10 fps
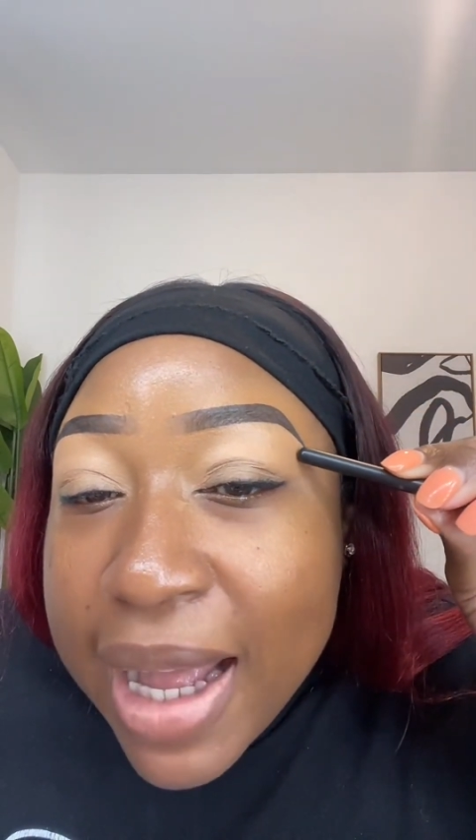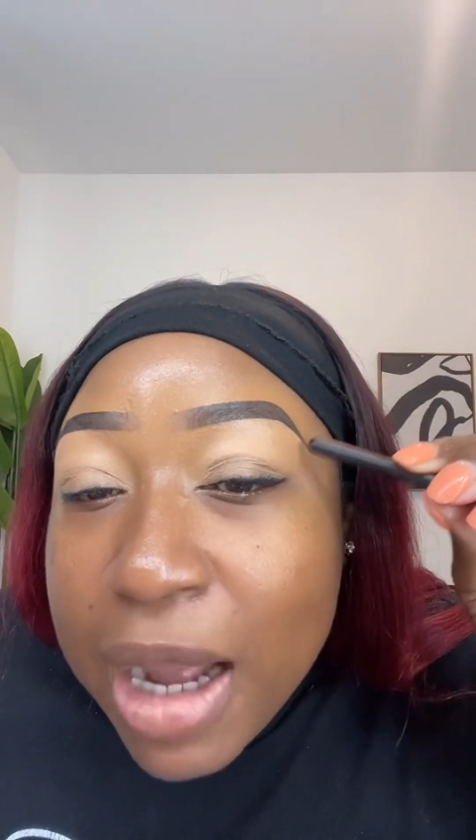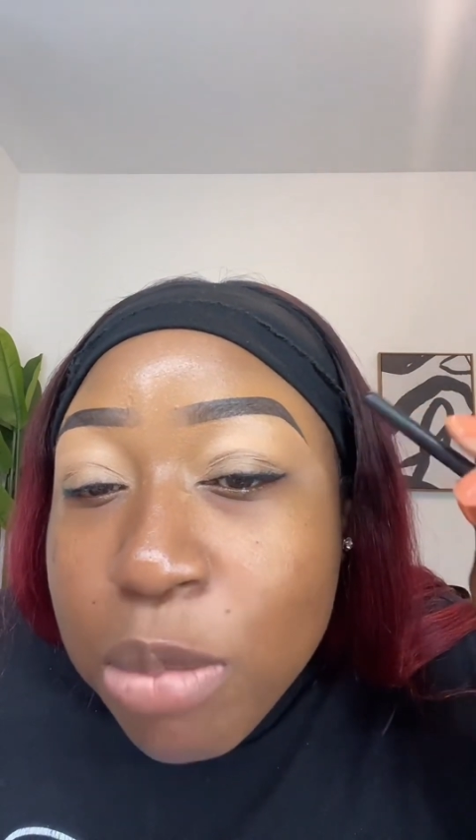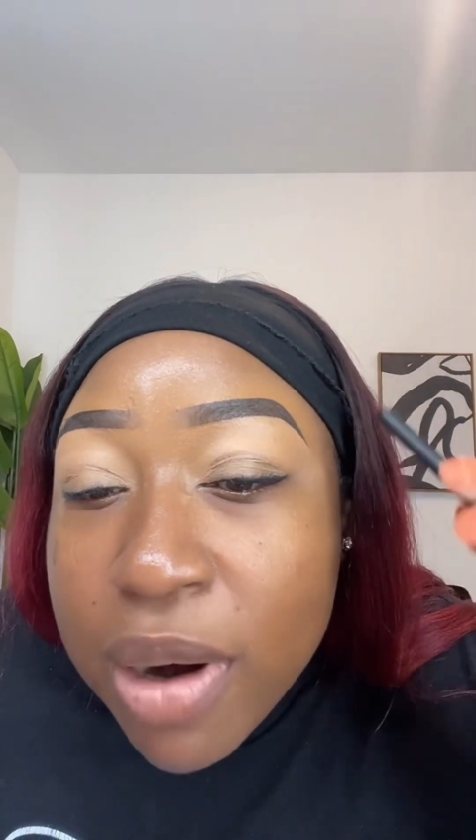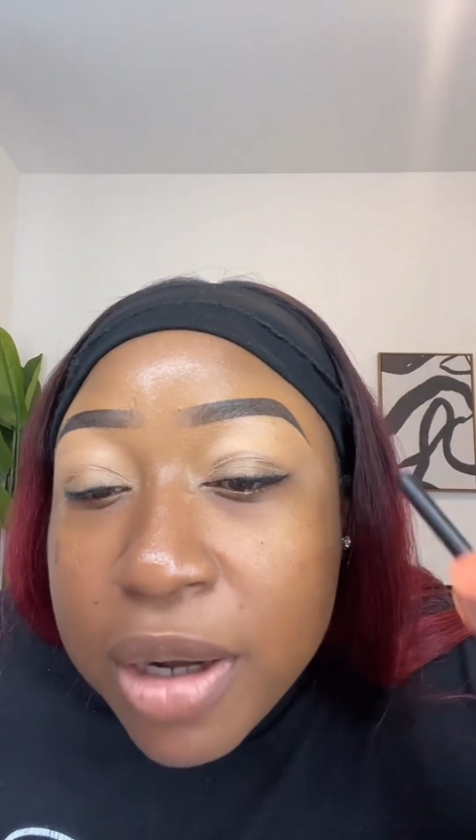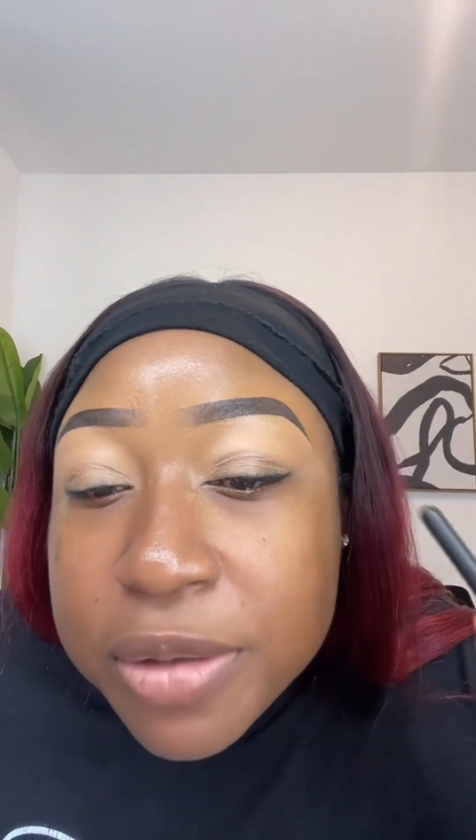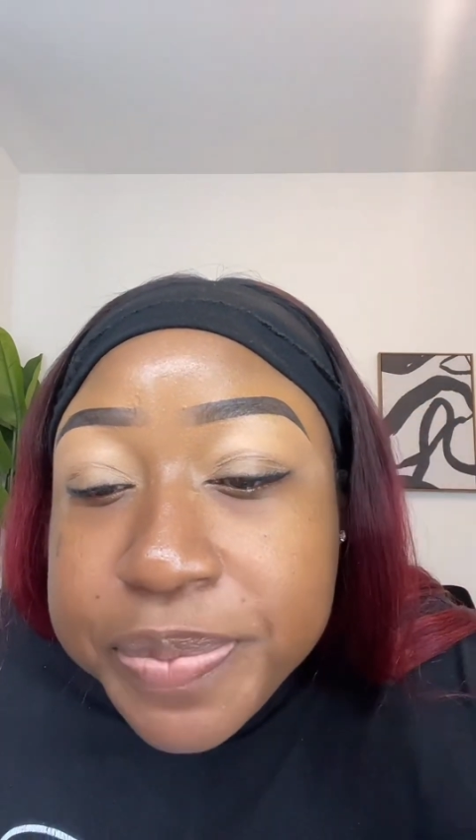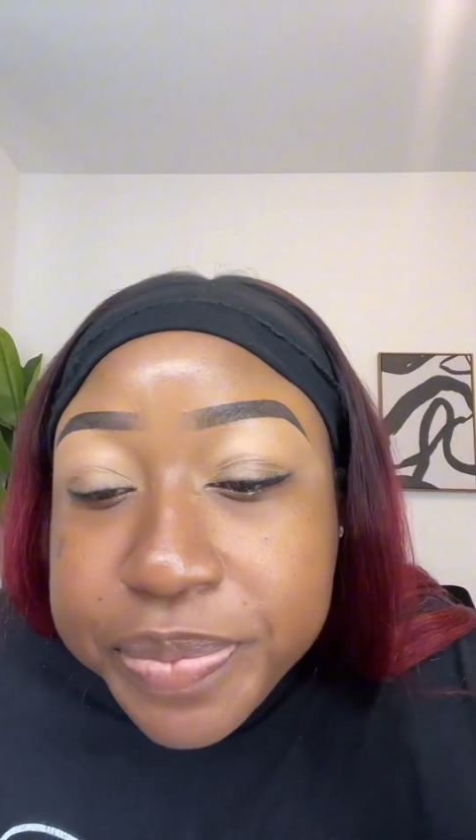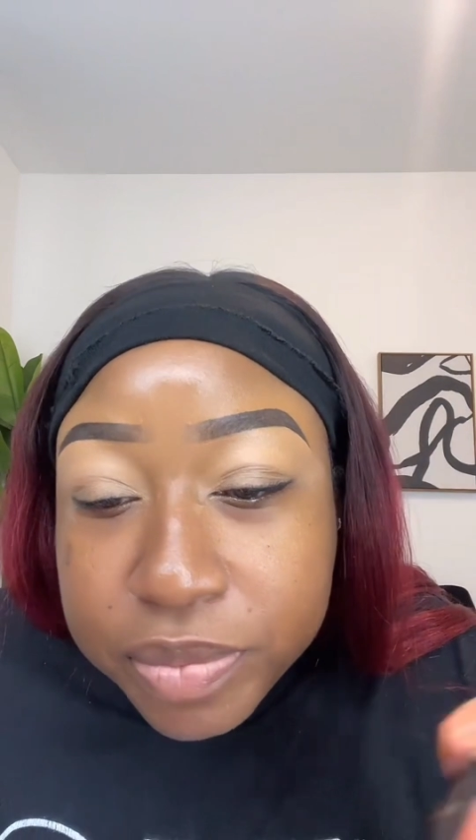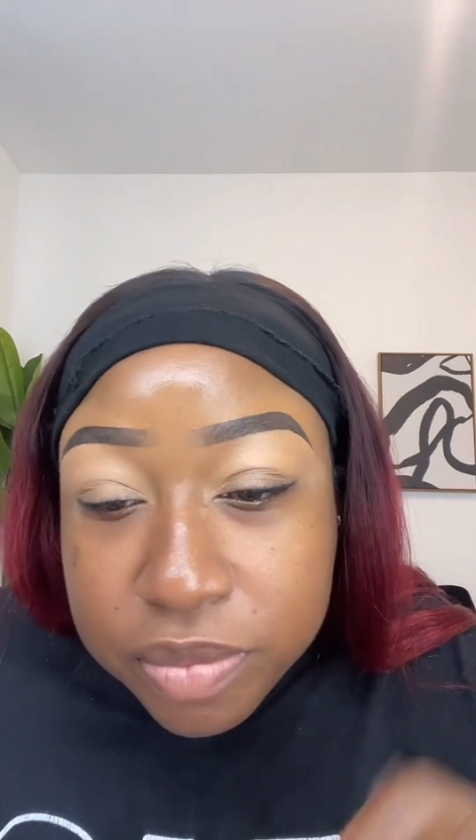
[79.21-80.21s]
bone
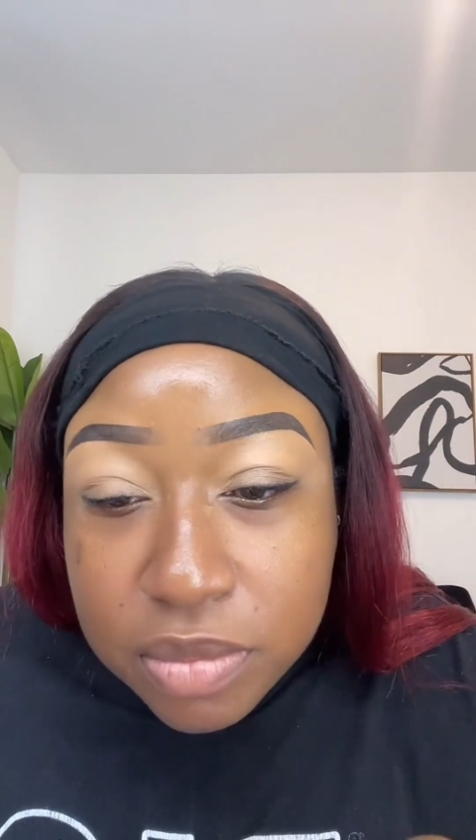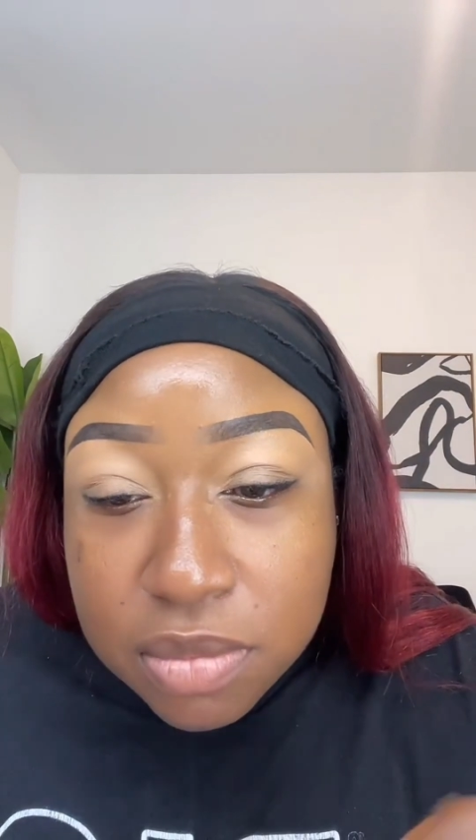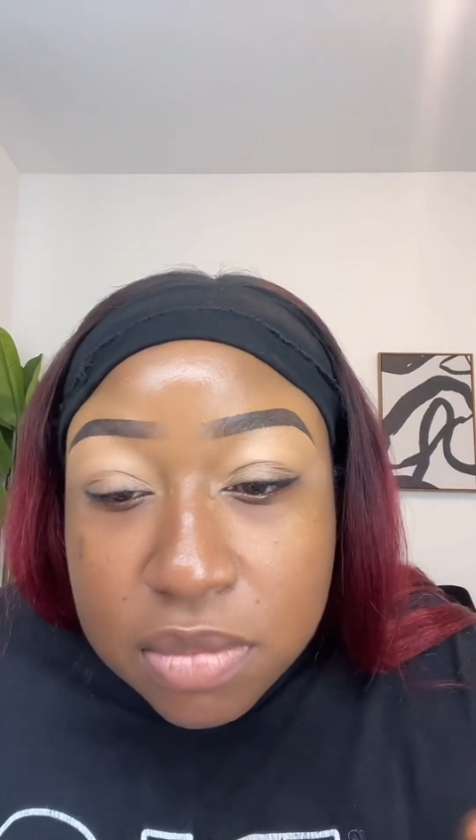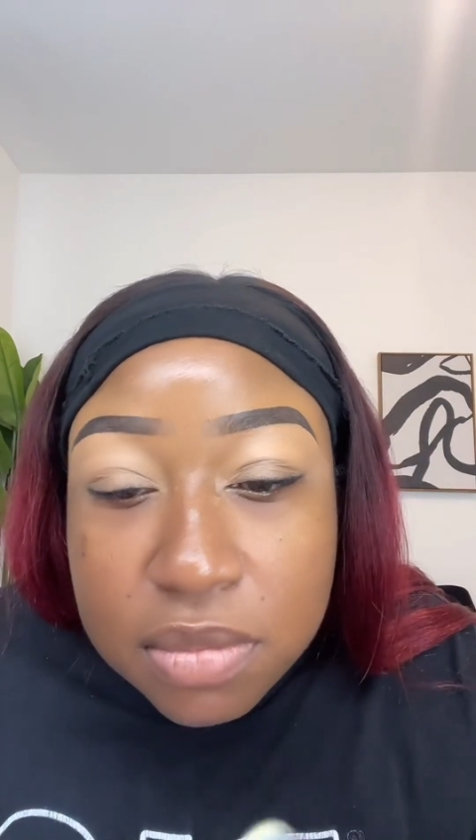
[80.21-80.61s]
only, okay?